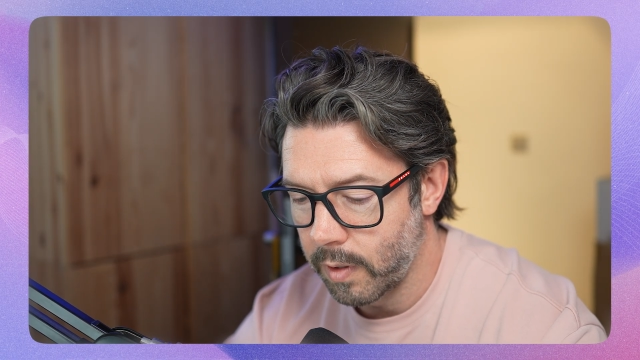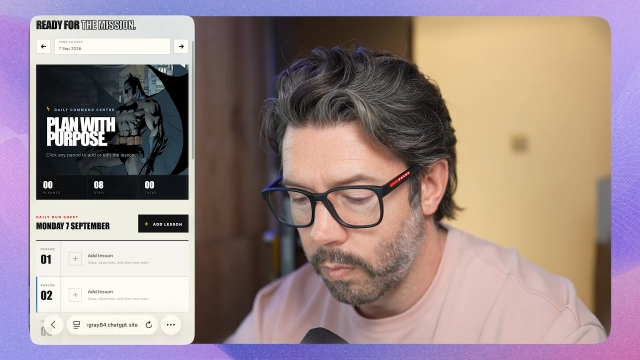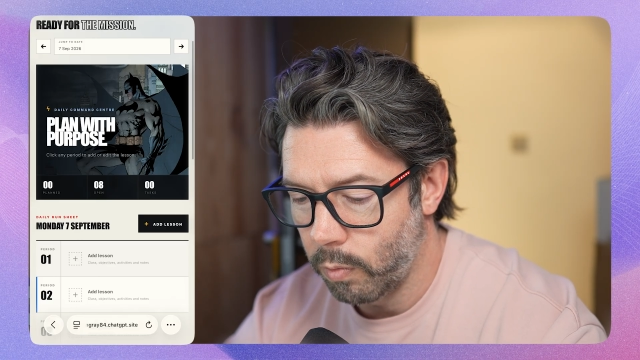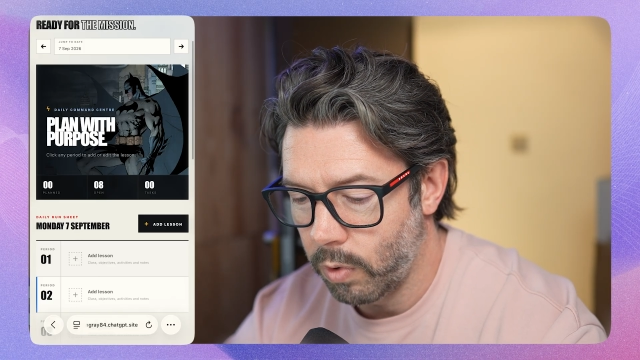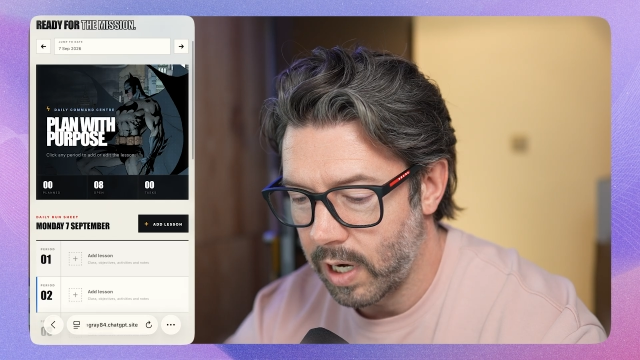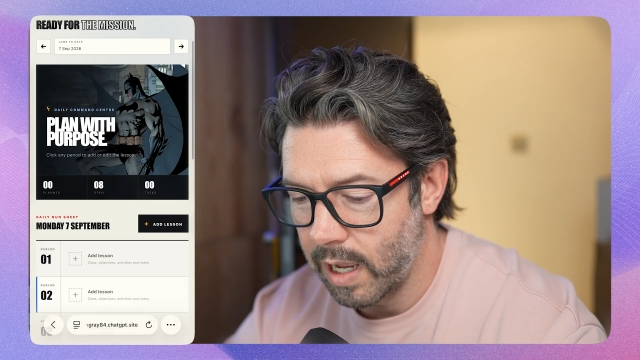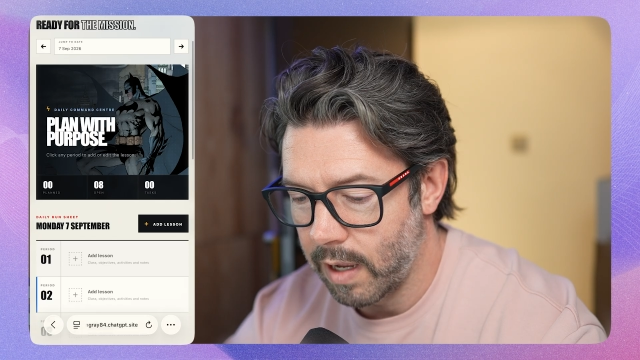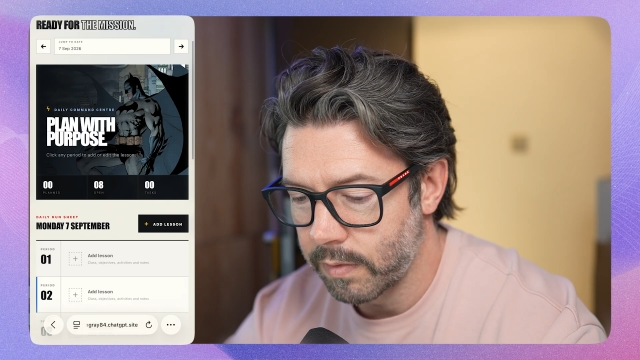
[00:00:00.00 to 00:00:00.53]

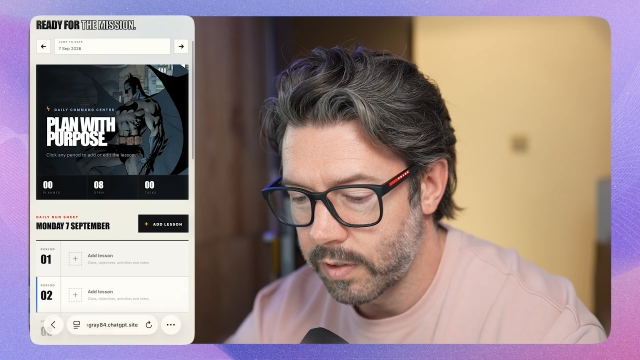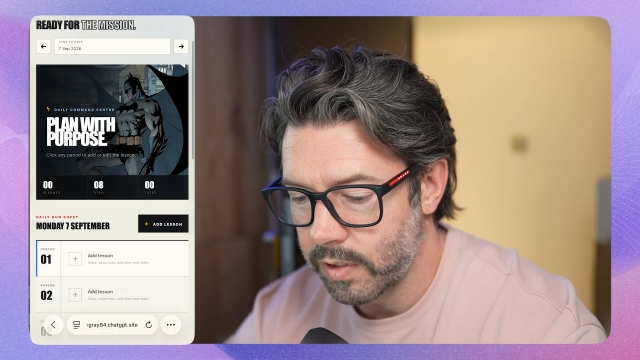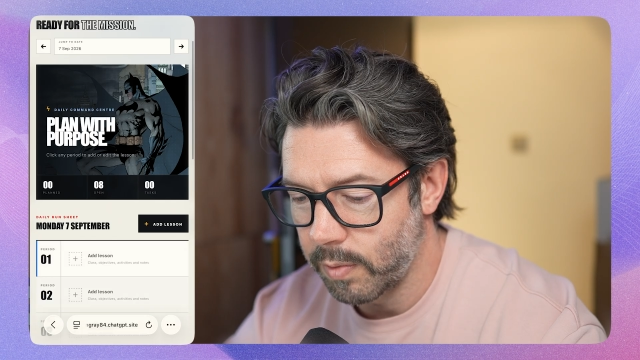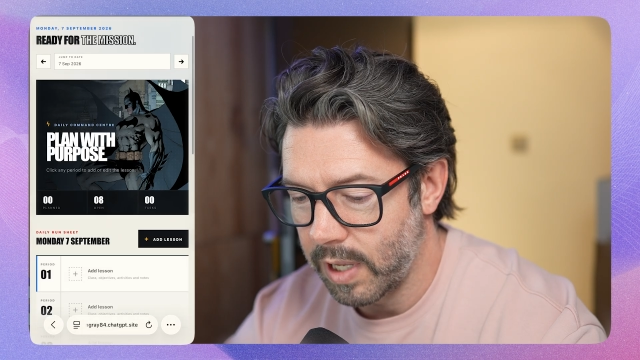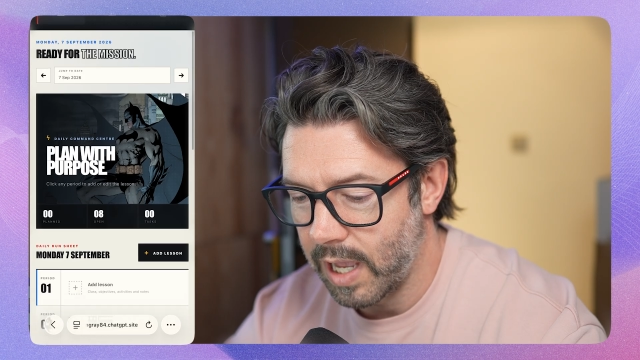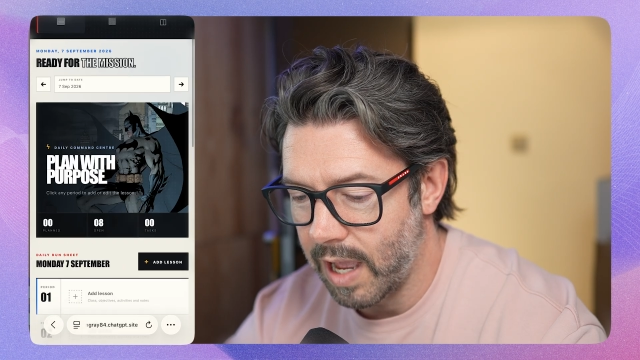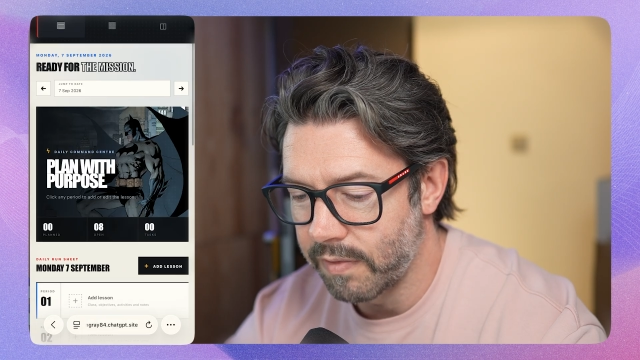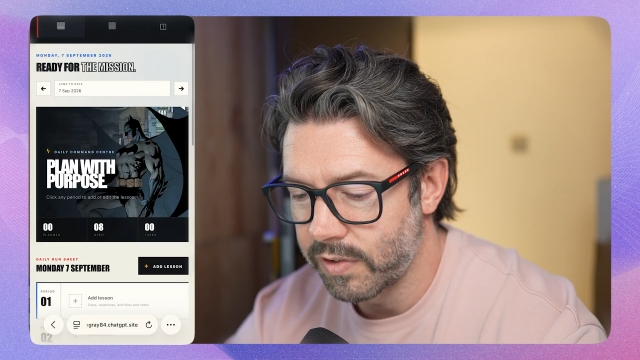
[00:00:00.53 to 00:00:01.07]
What else do
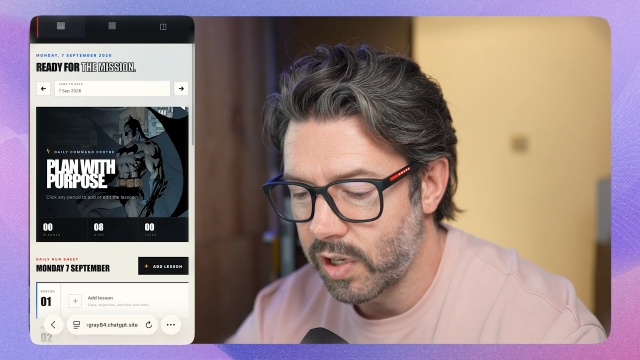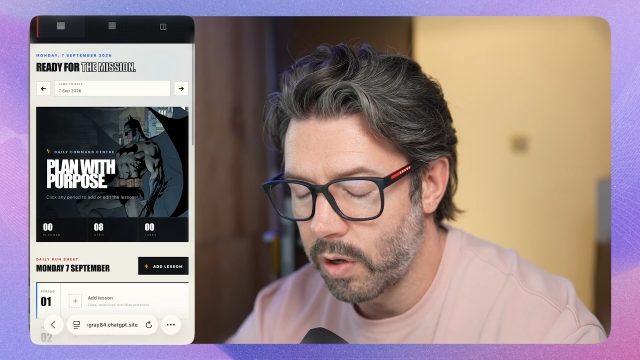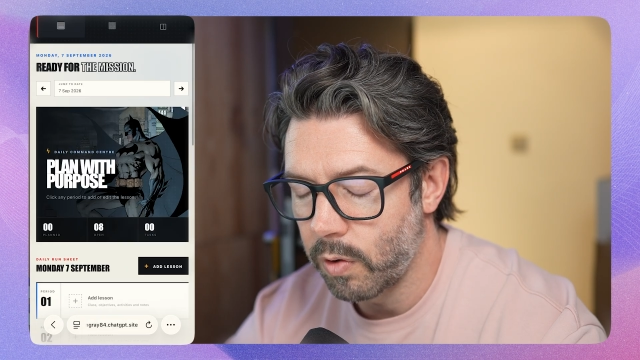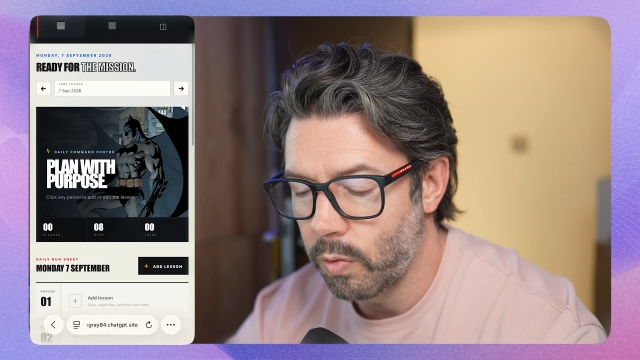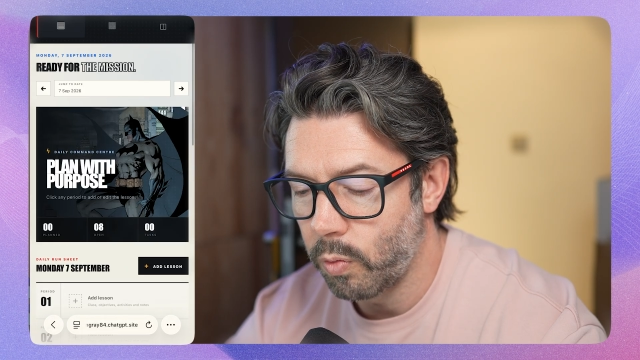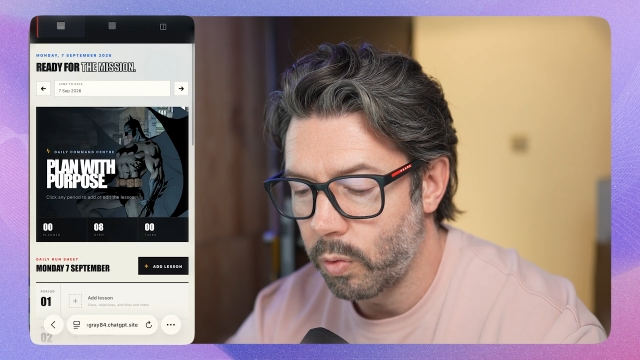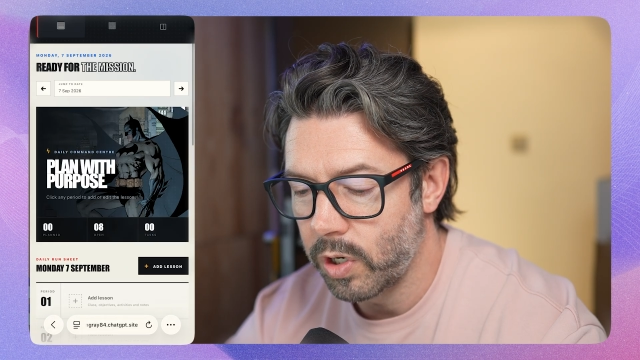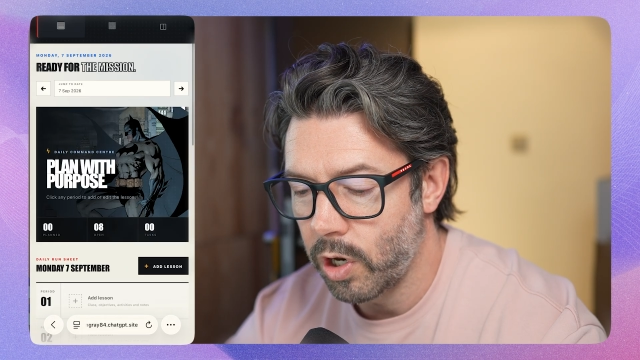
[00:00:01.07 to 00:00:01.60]
we have?
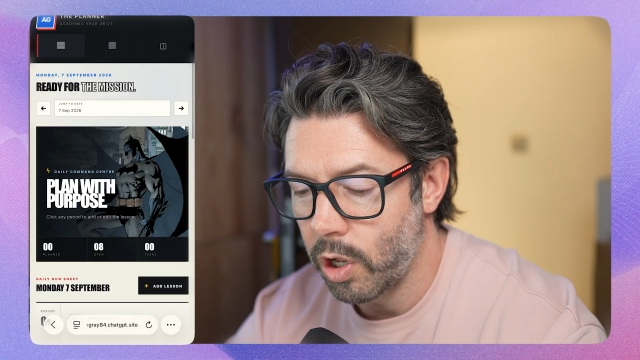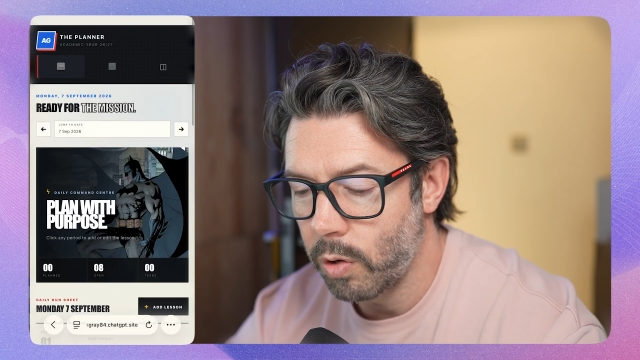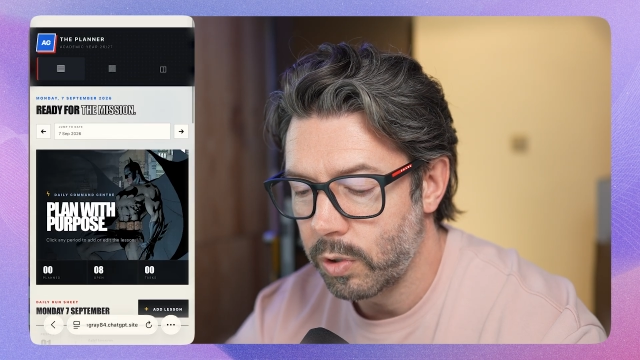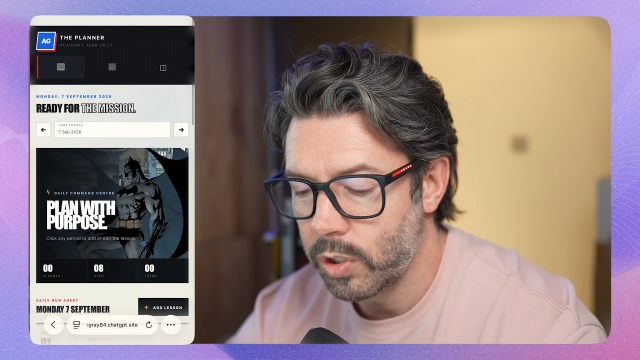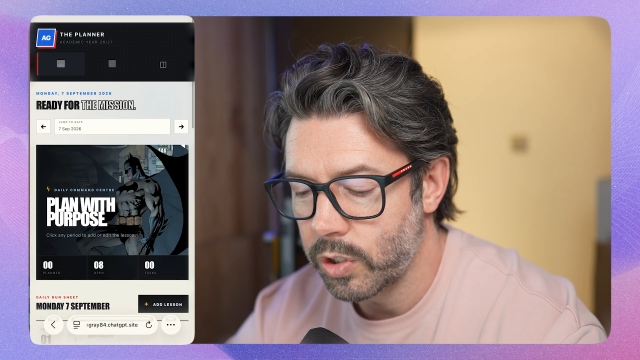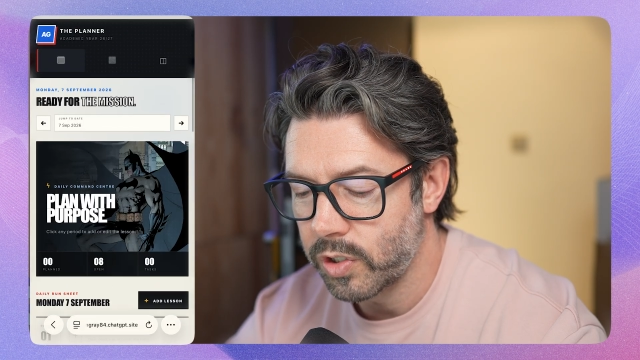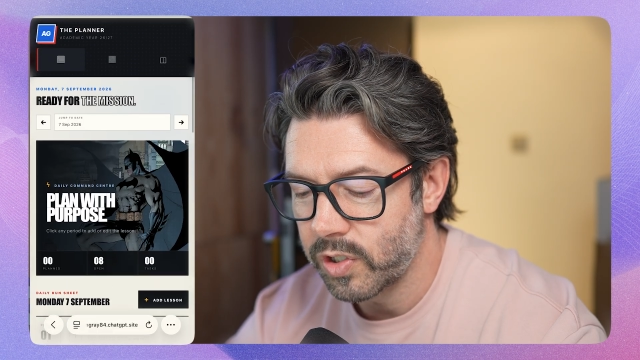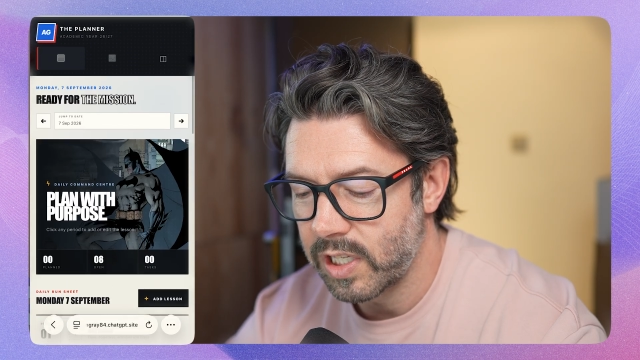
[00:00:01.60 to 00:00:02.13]
So we know
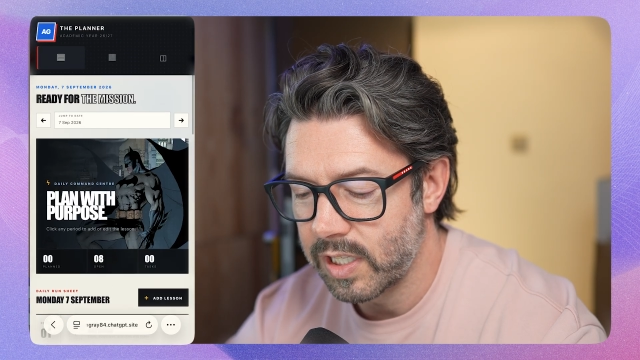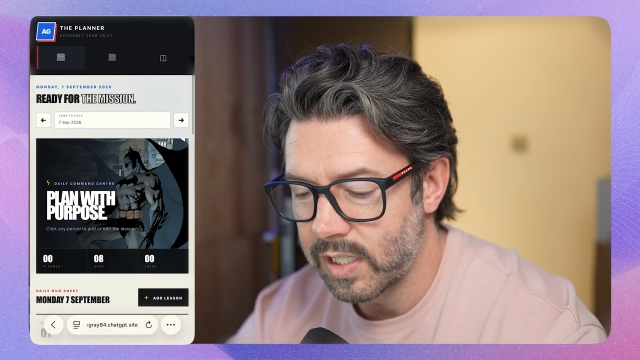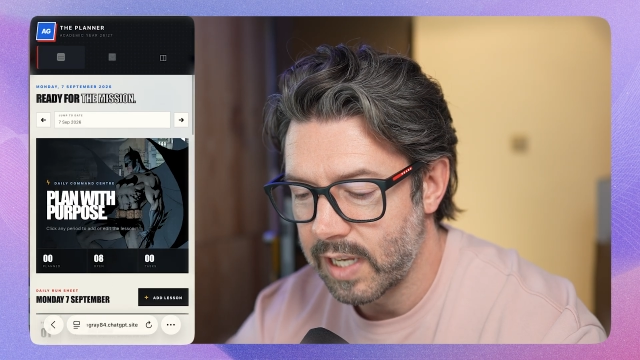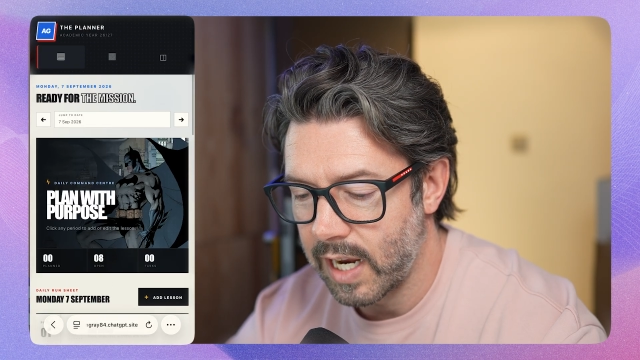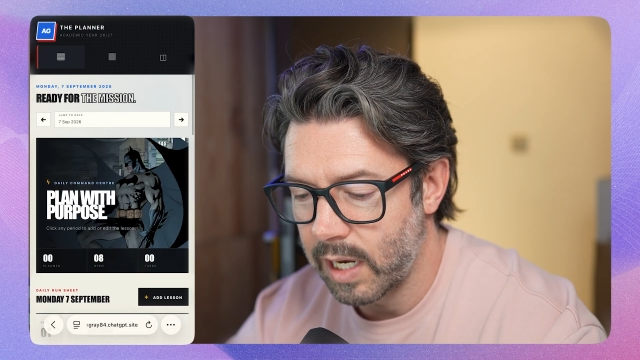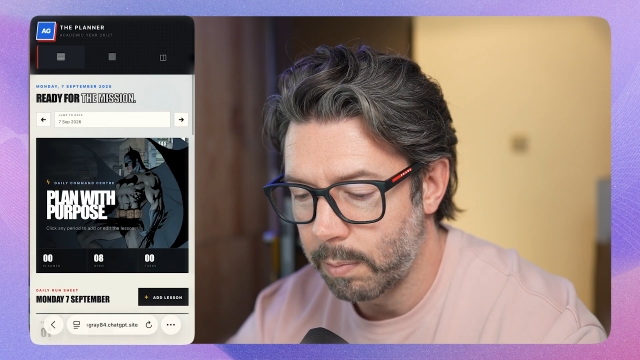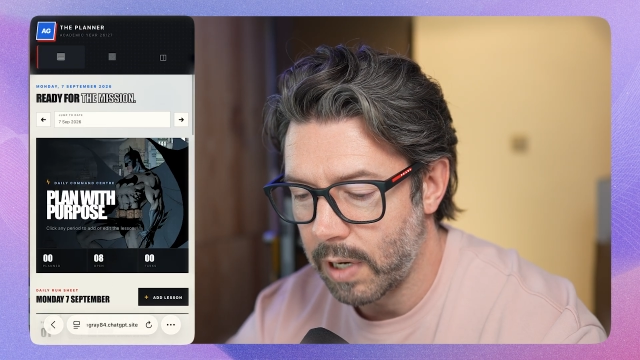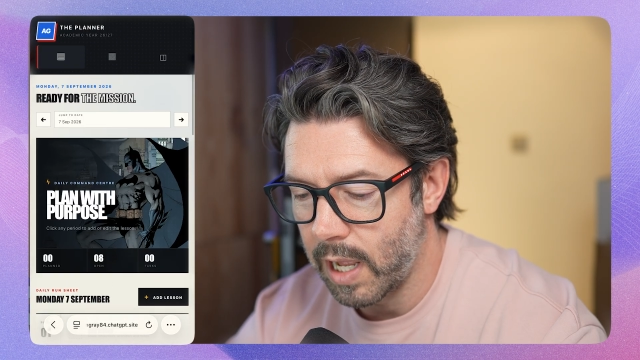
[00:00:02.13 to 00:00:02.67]
we should see the
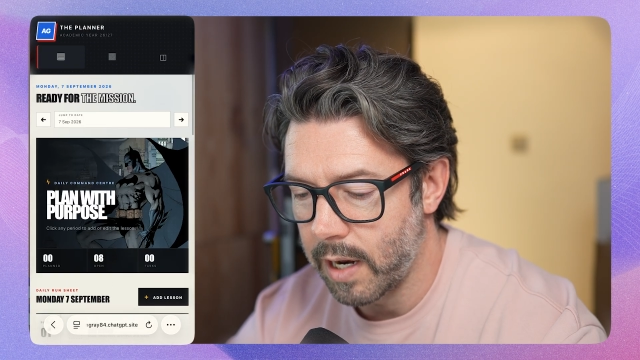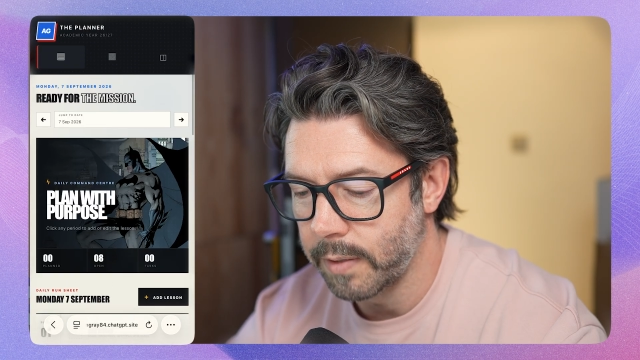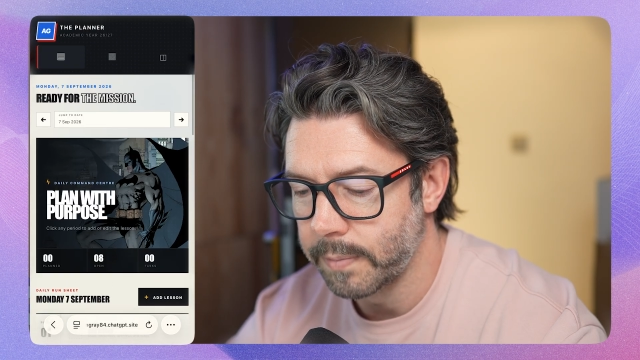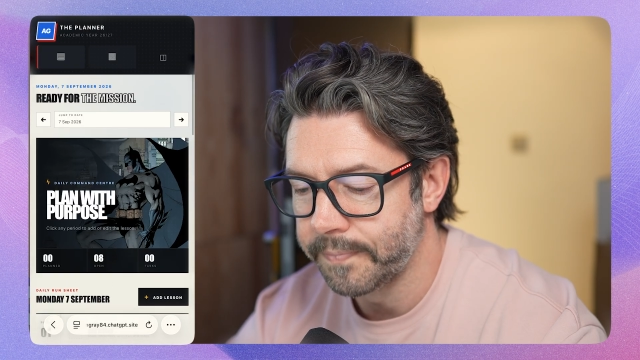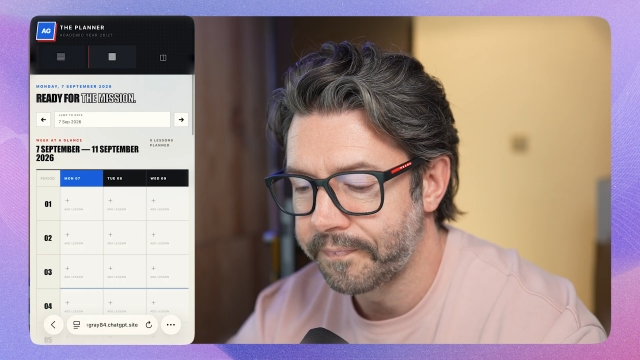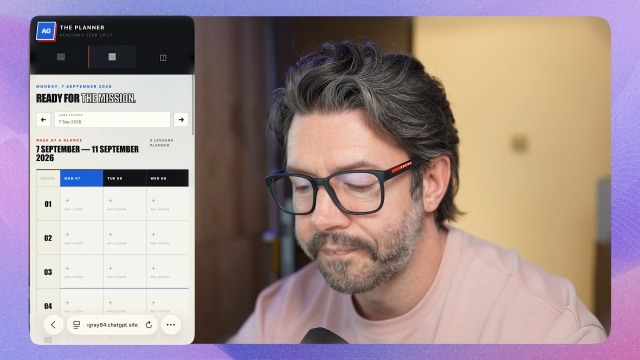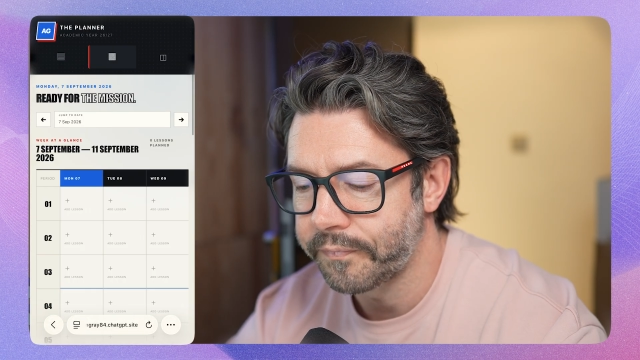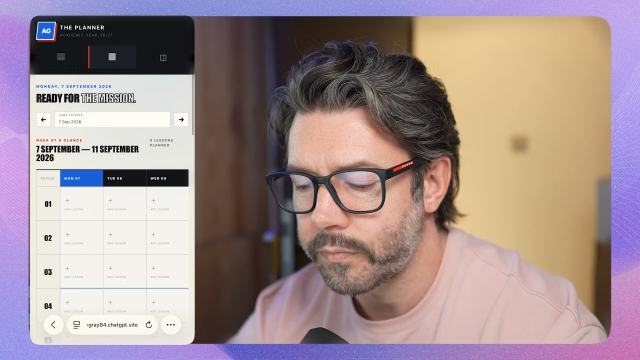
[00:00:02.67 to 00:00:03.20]
daily planner.